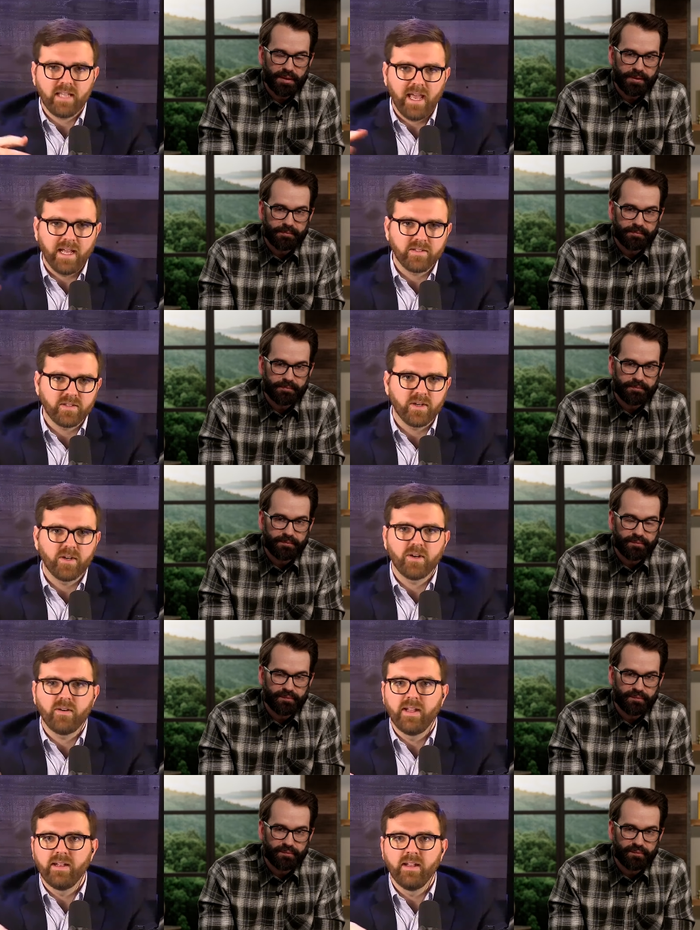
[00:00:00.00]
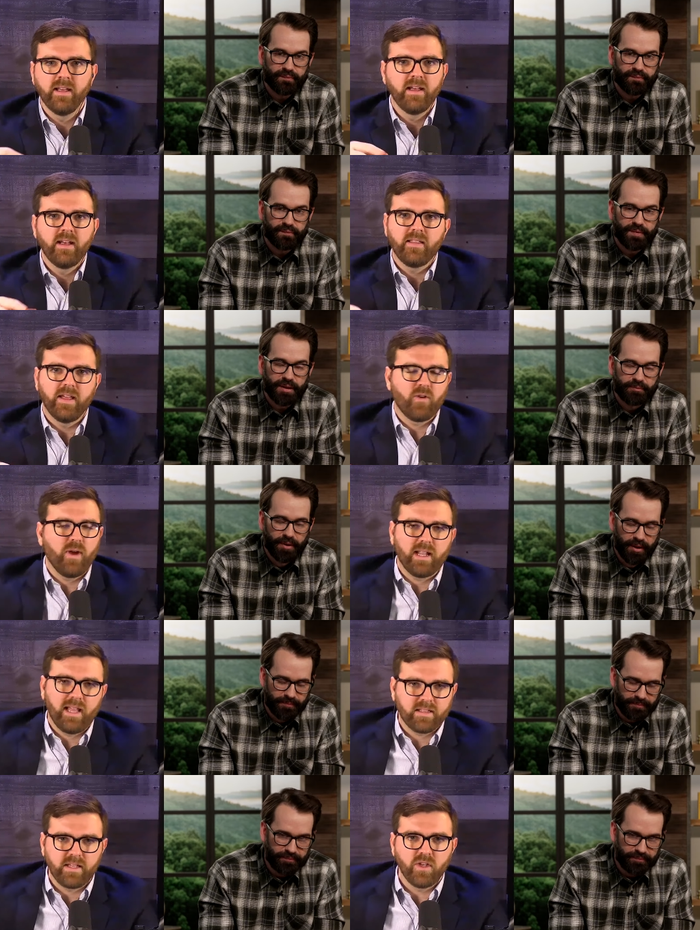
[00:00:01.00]
Speaker 1: cancer, and right. they create
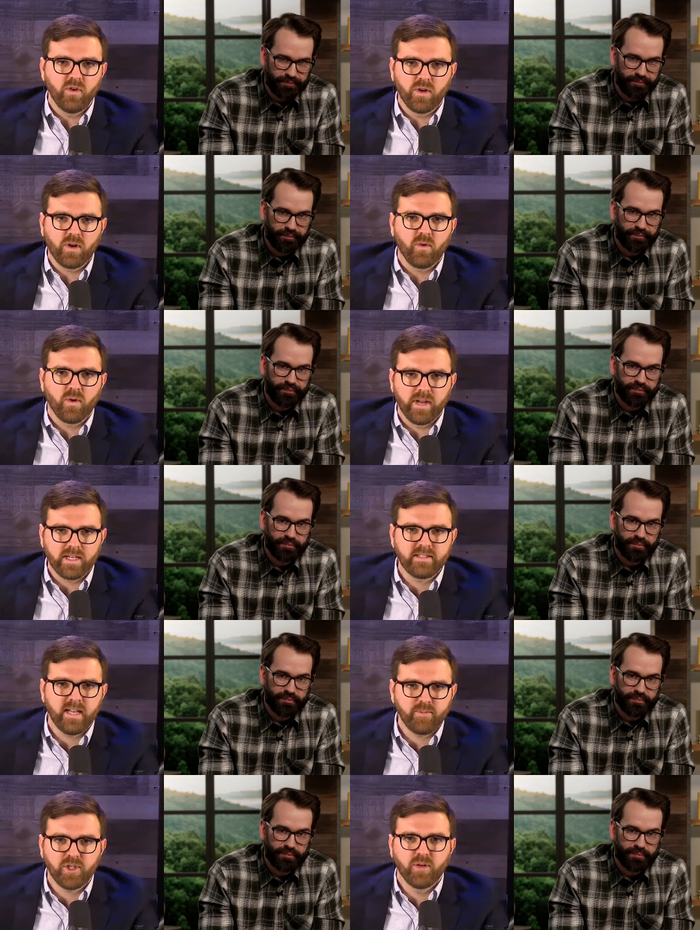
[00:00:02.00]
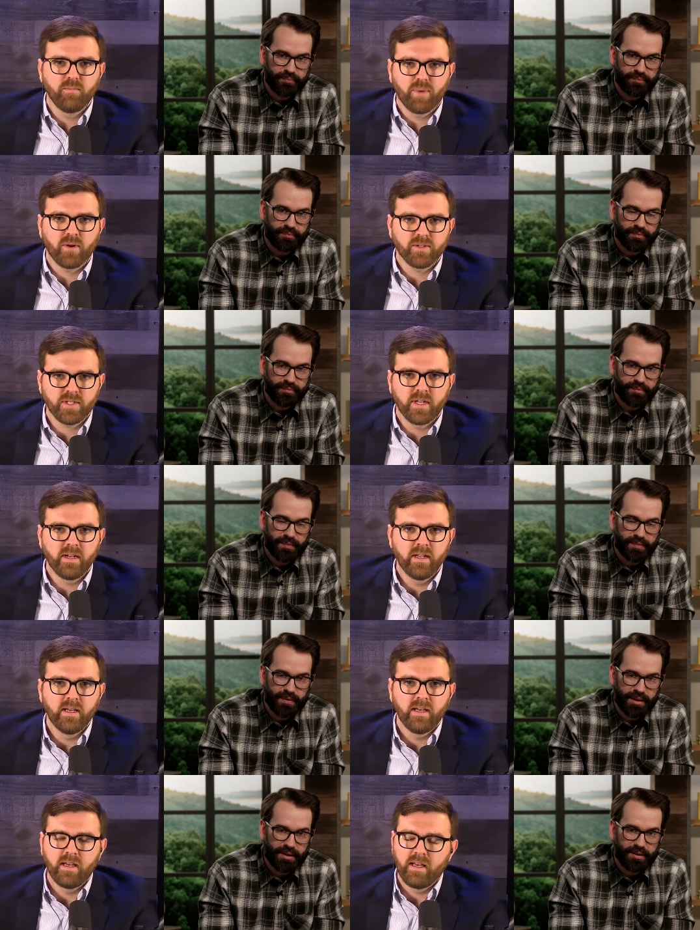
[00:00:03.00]
like the unicorn exception person?
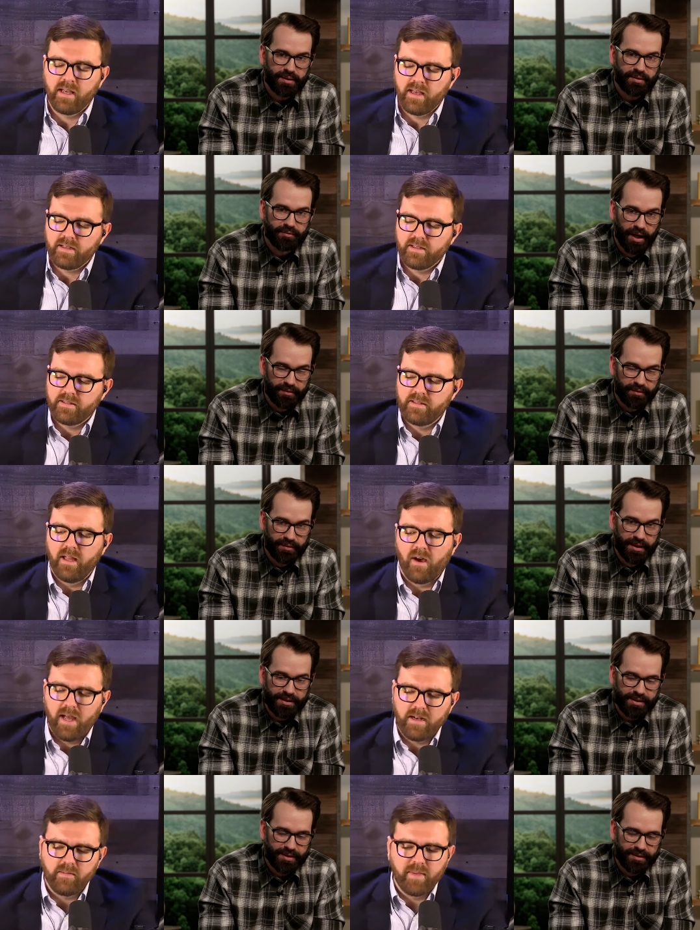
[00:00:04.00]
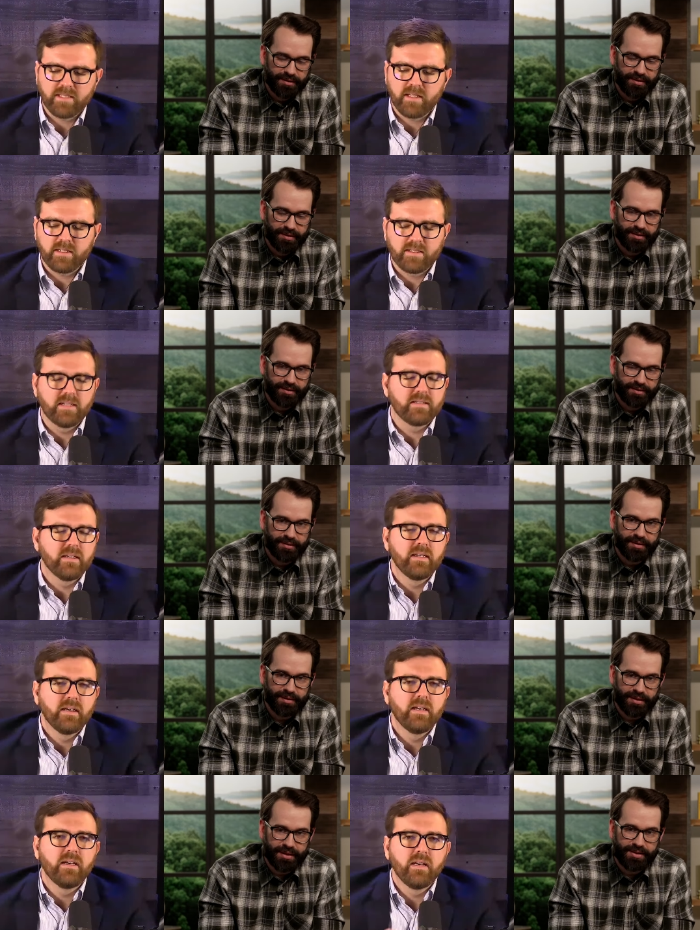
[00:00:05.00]
Right, and that's no, it, it makes a lot of sense.
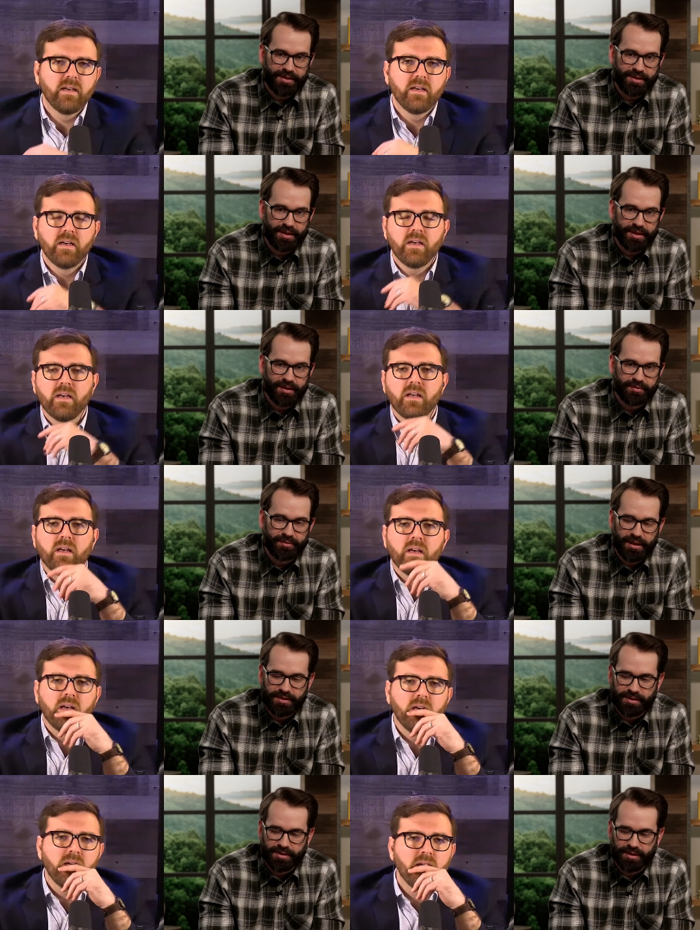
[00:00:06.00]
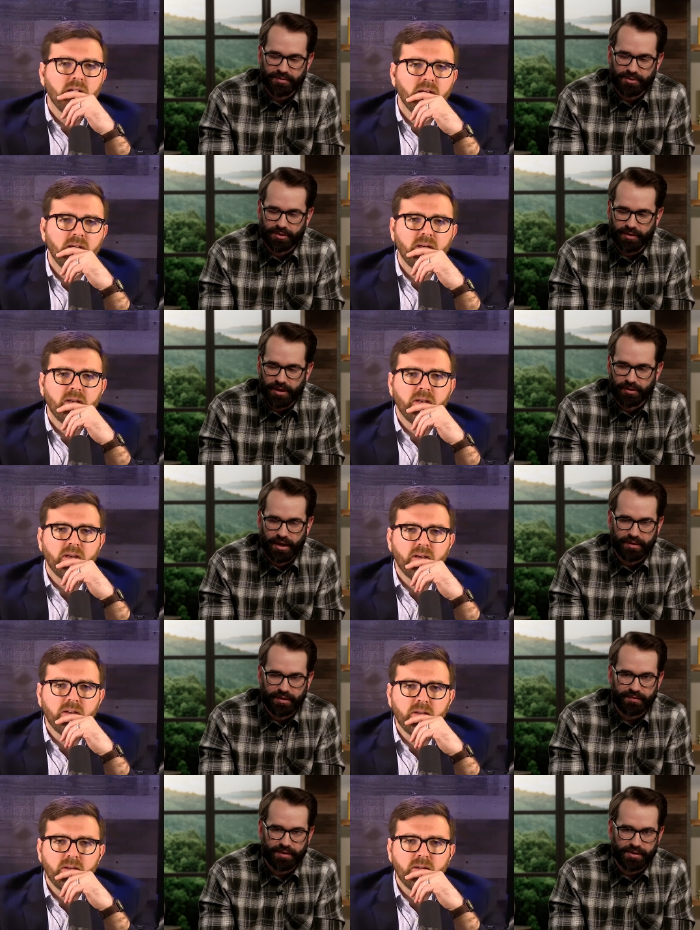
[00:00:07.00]
That's
Speaker 2: the uh, that's the sort of
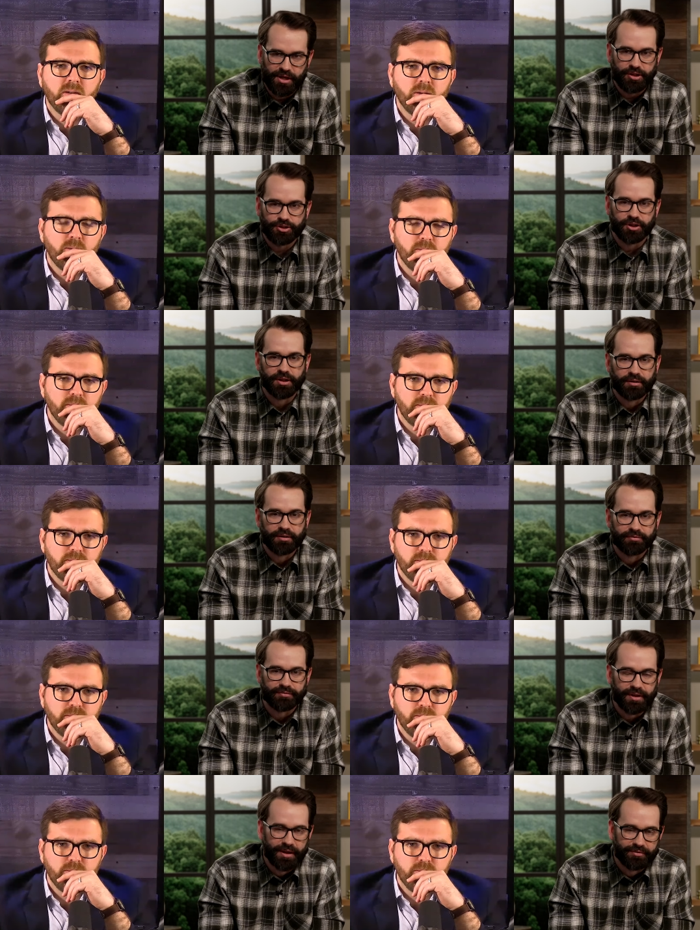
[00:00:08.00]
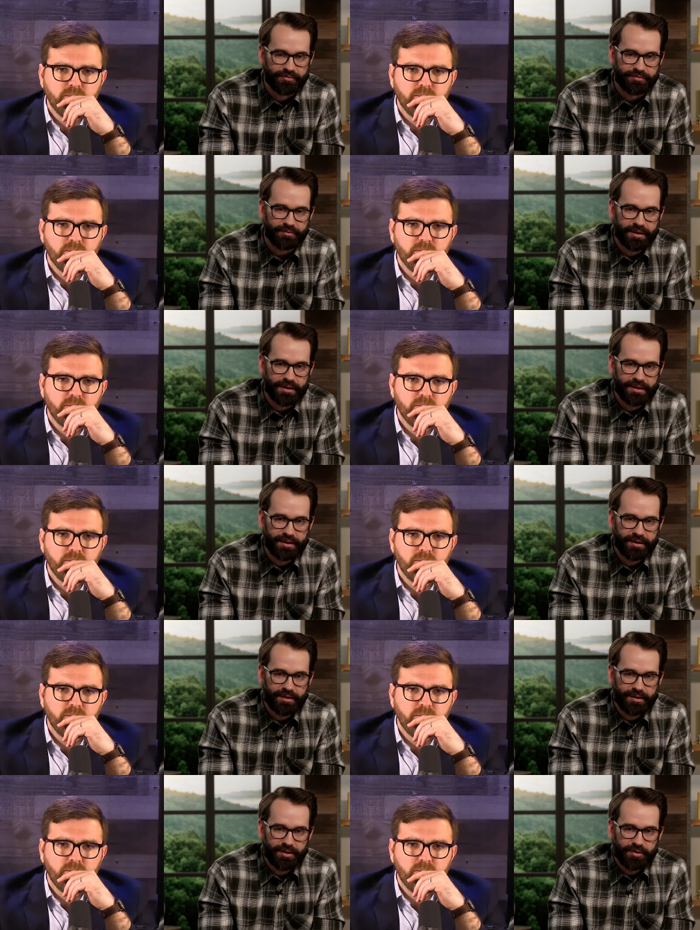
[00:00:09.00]
internetization of of
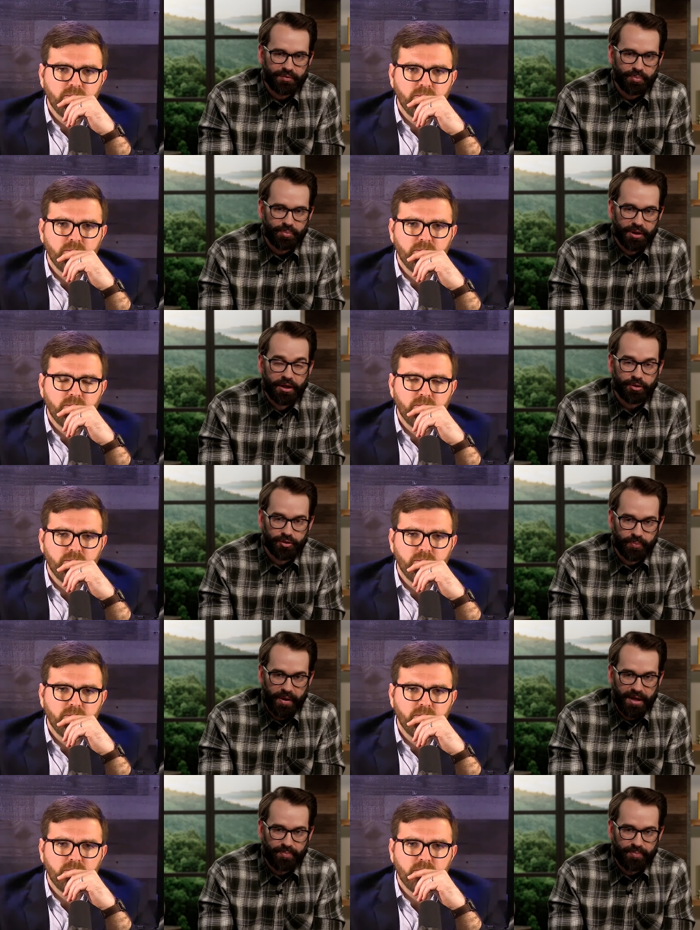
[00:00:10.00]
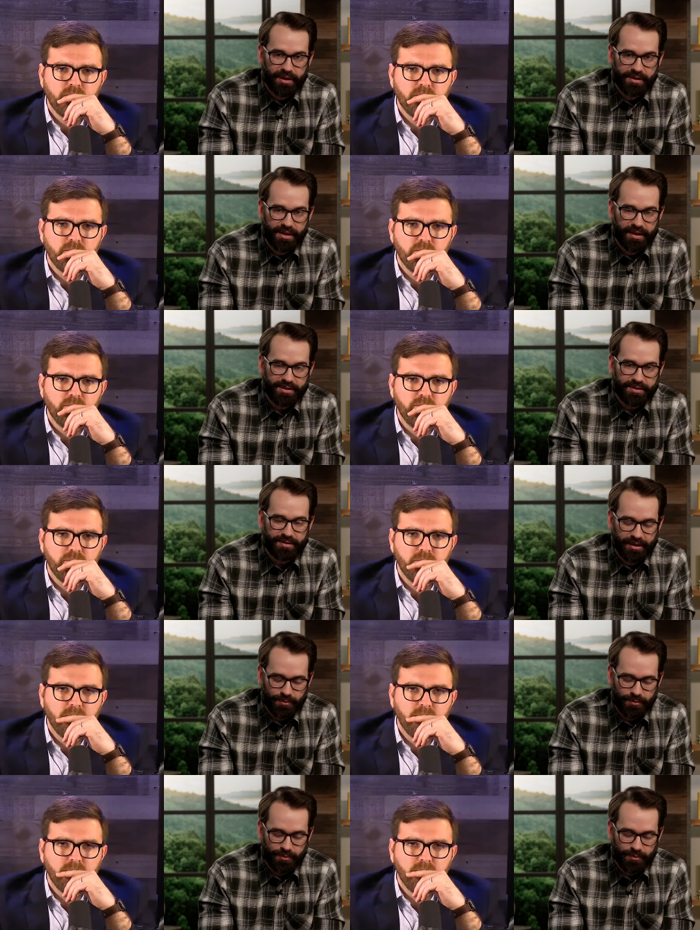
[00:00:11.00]
political debate because that's that's one of the